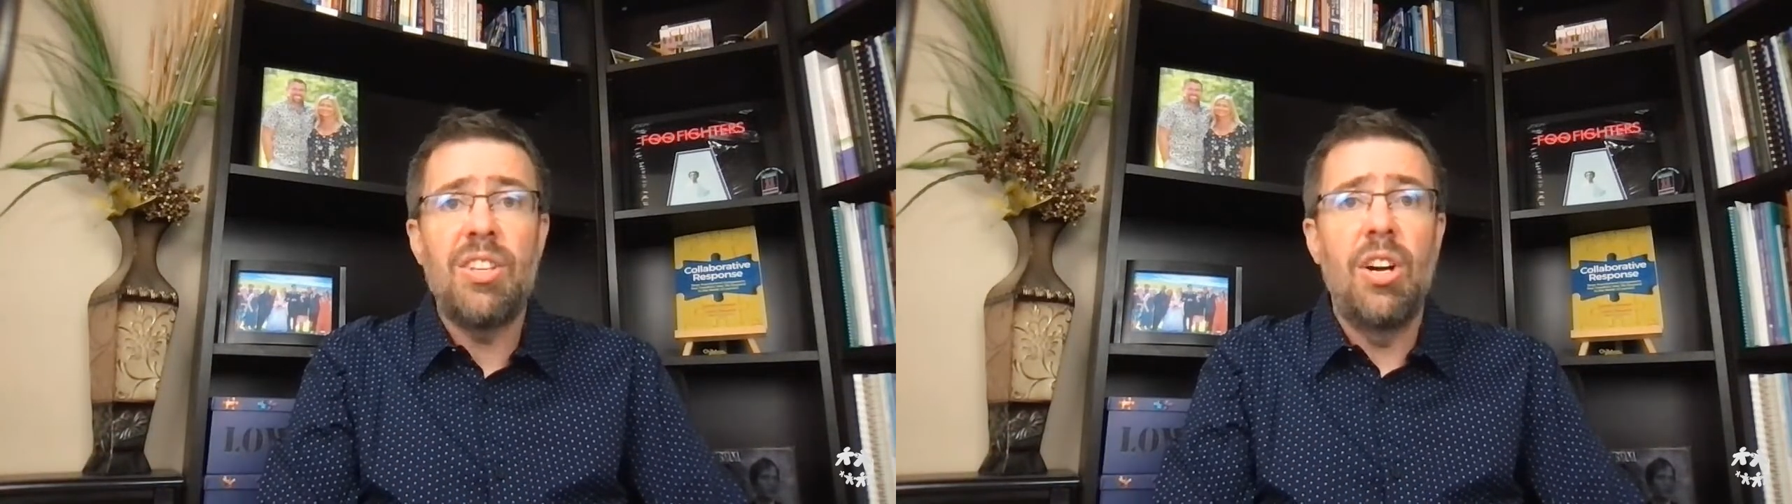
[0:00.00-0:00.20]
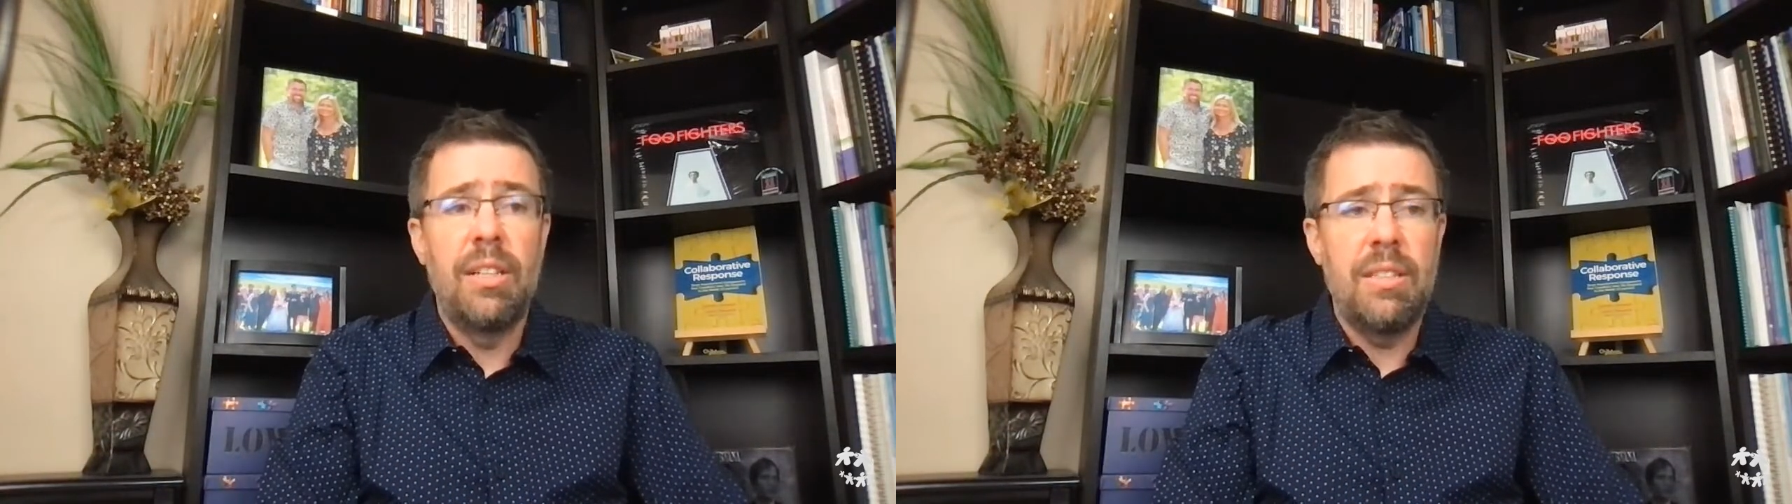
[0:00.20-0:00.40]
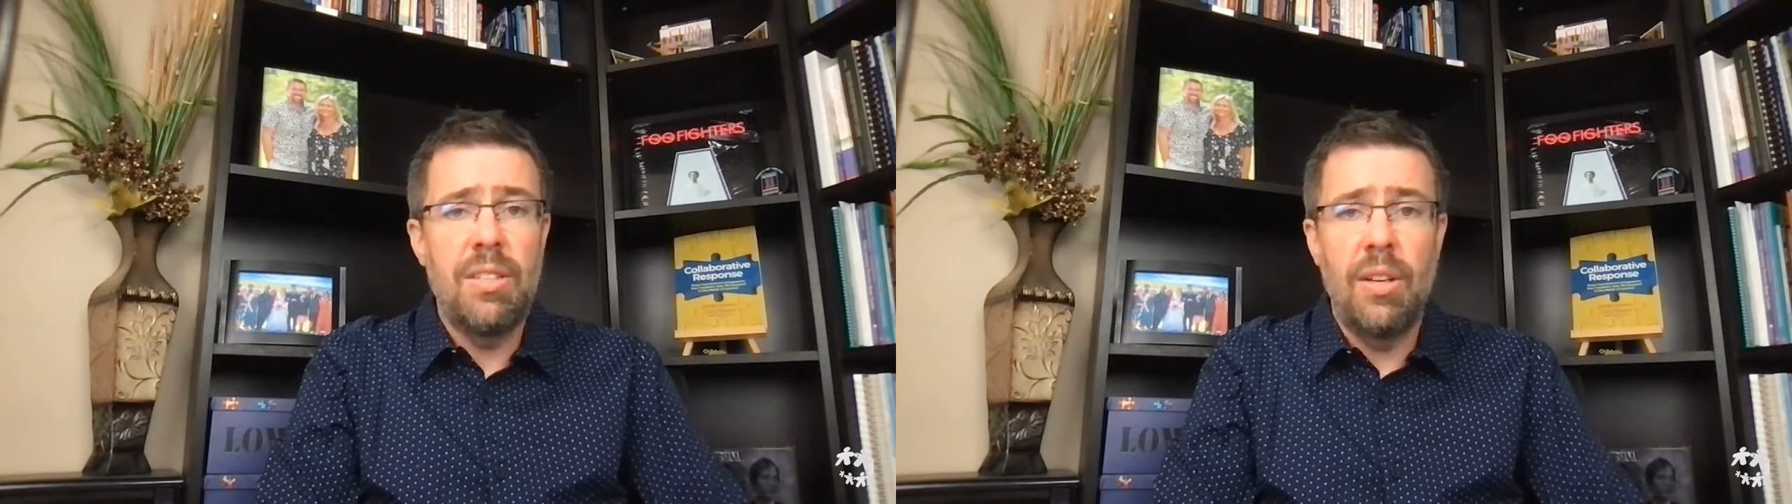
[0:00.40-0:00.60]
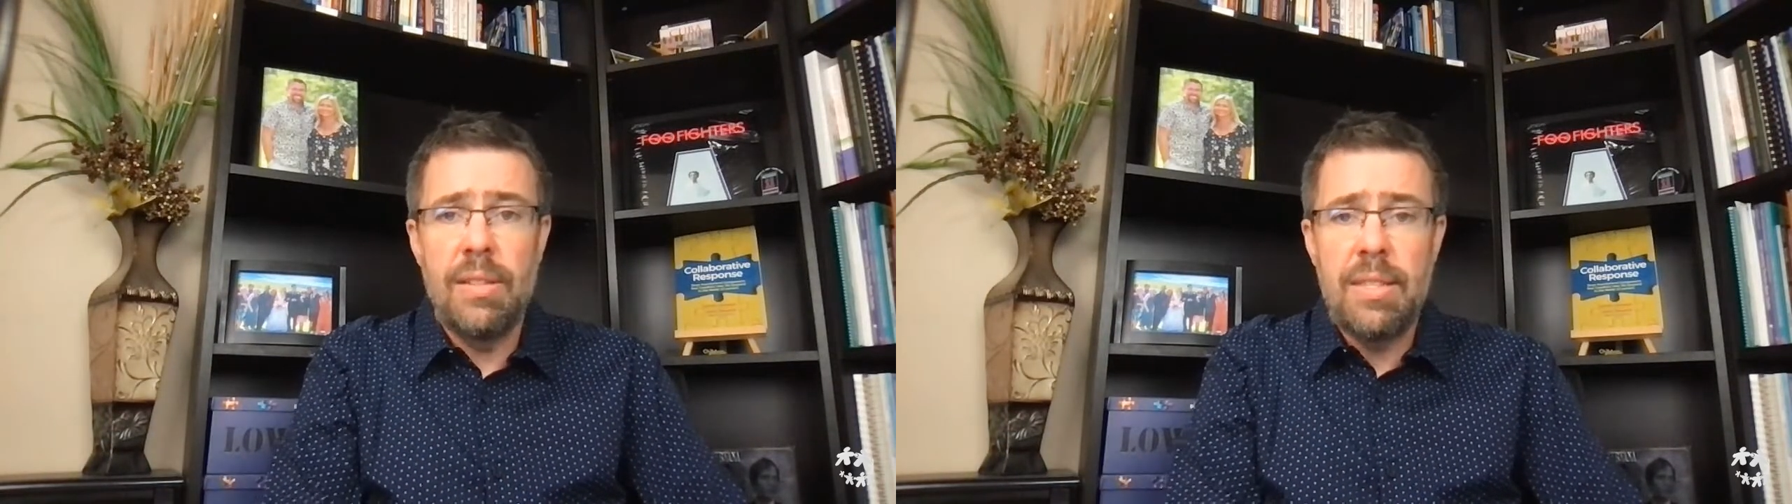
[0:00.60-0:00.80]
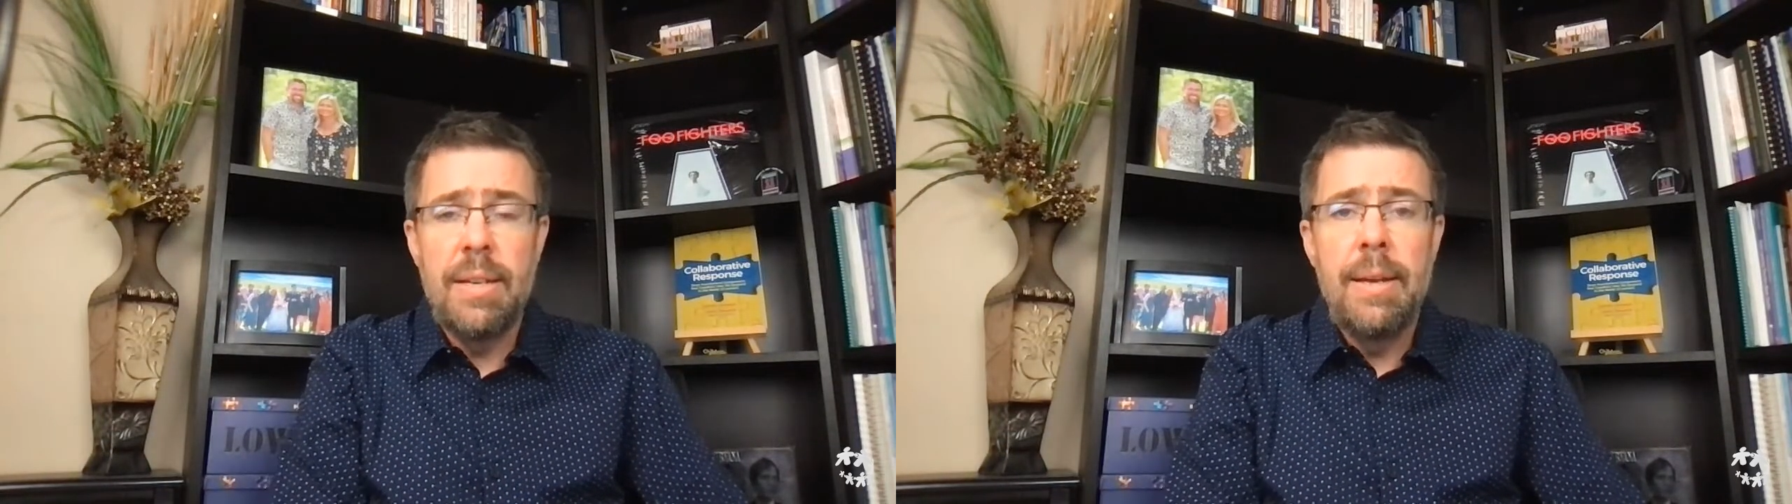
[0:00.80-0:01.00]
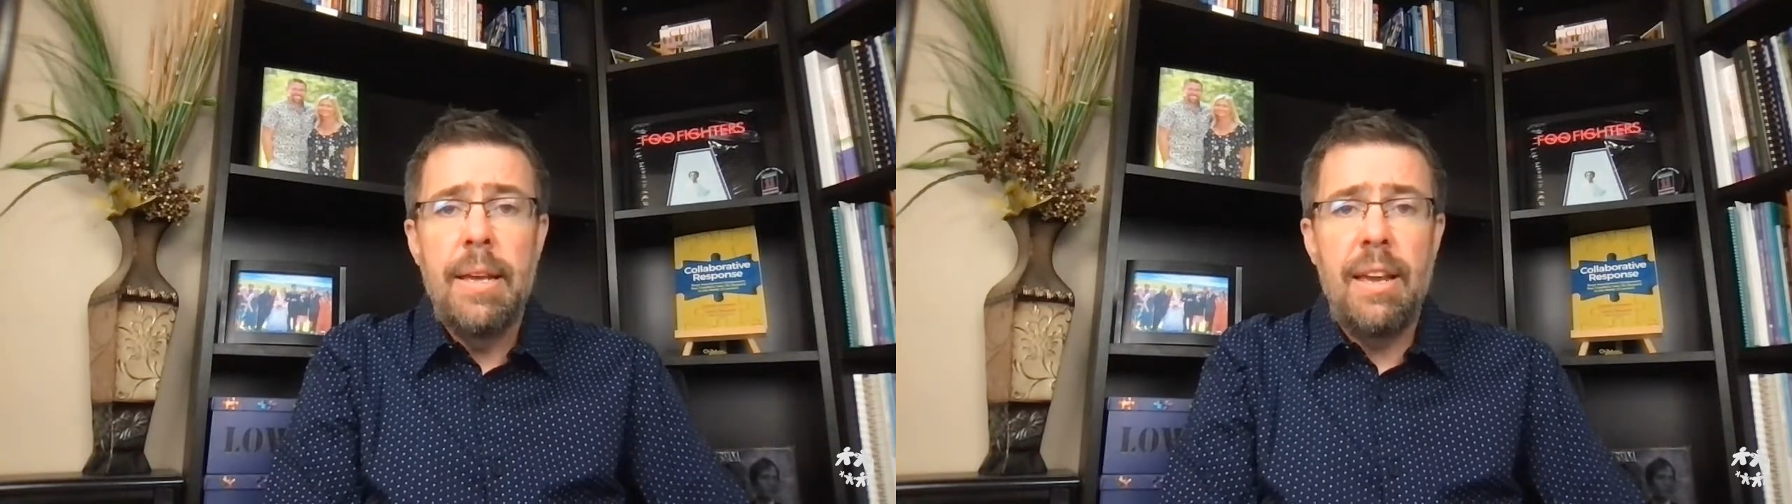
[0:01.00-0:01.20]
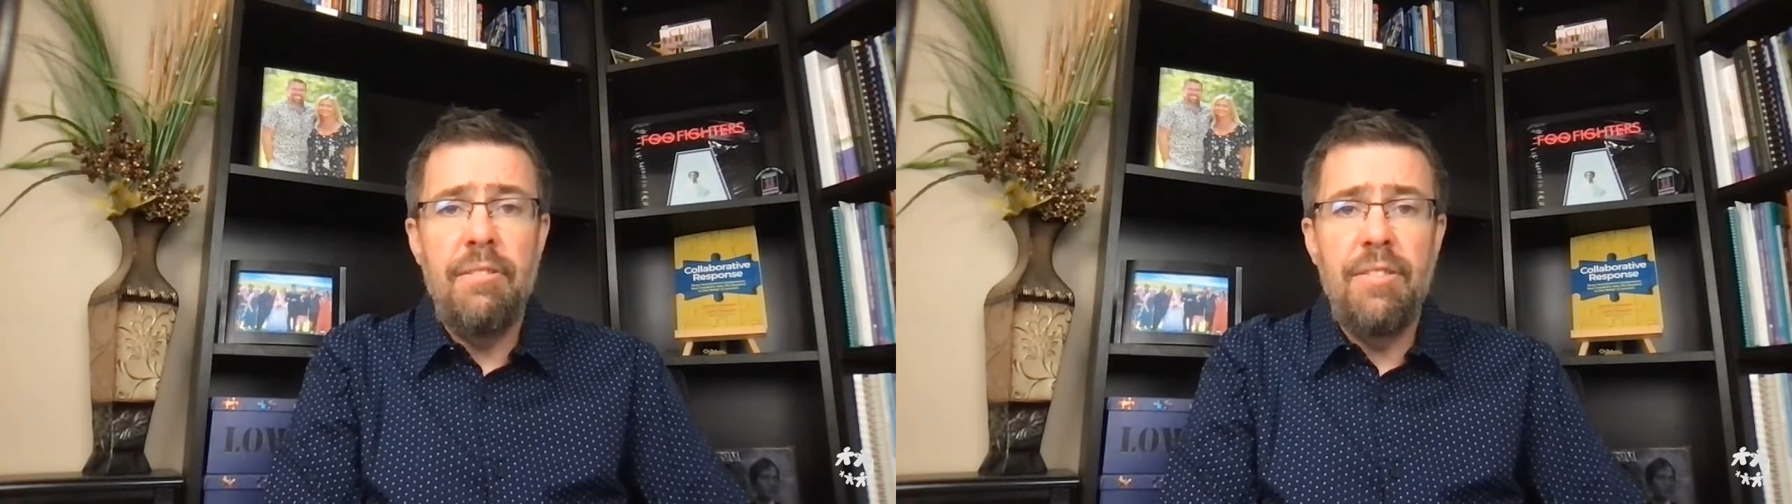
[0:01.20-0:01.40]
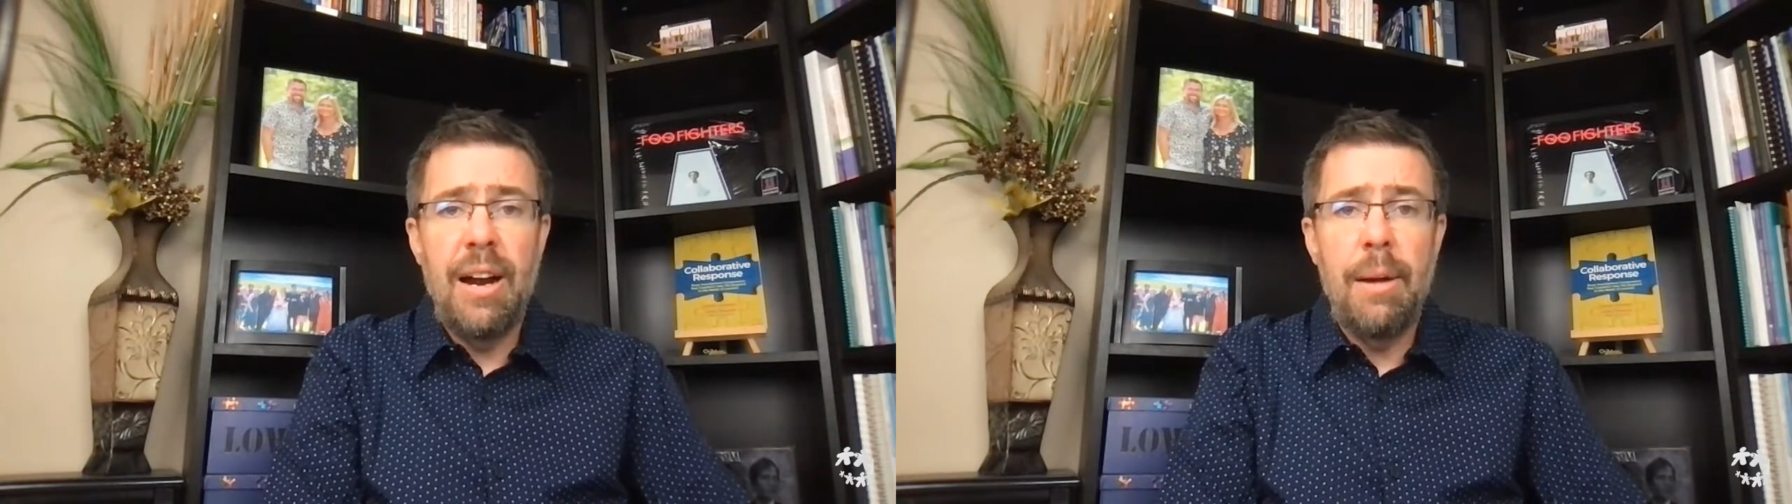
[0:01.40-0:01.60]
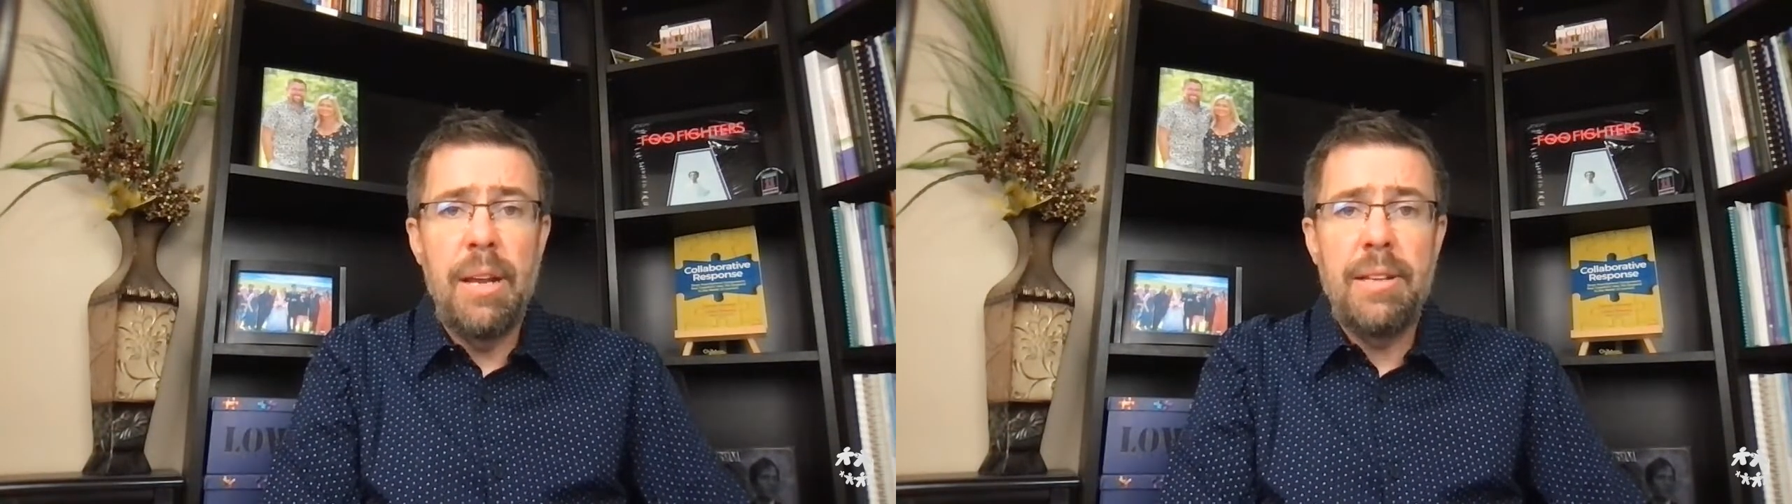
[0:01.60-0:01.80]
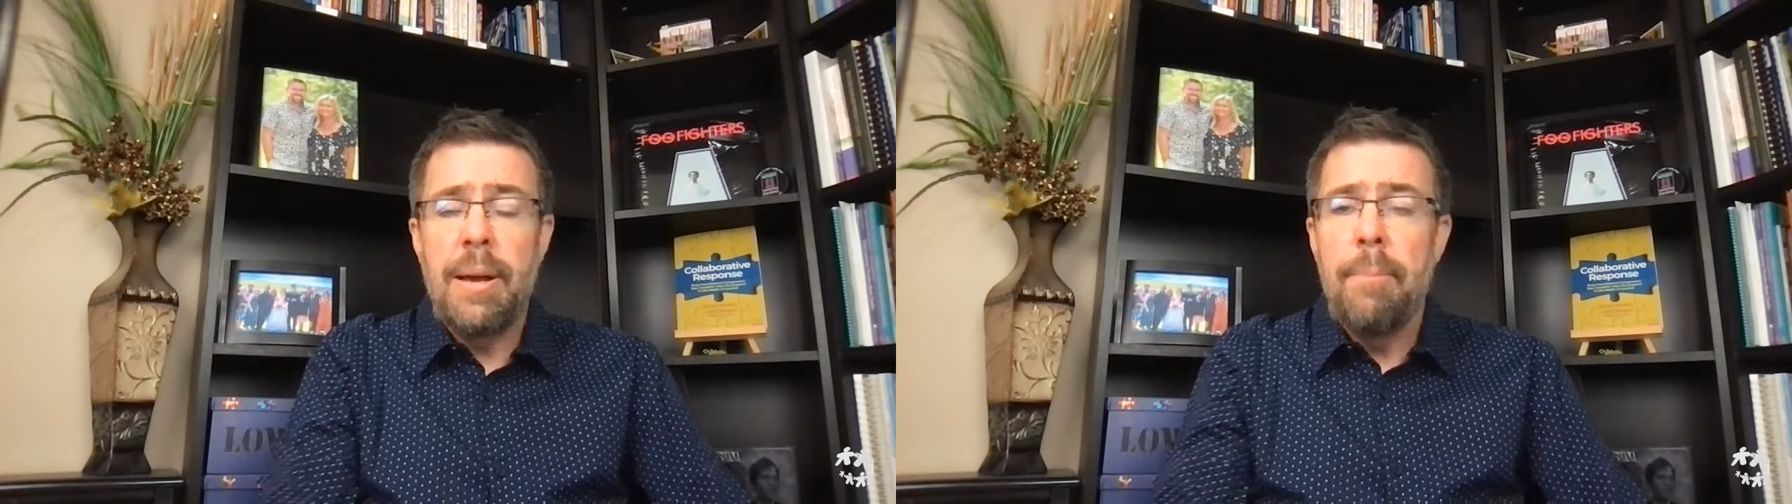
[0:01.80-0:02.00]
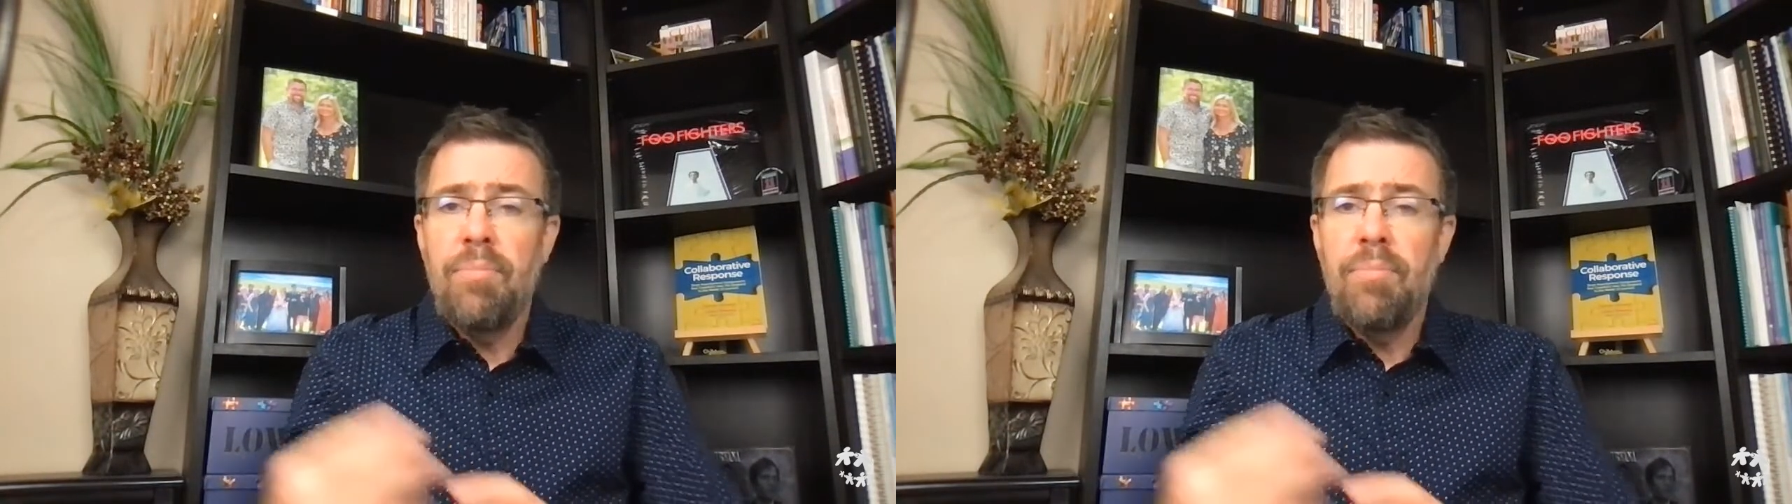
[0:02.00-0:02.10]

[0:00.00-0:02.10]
consult environment,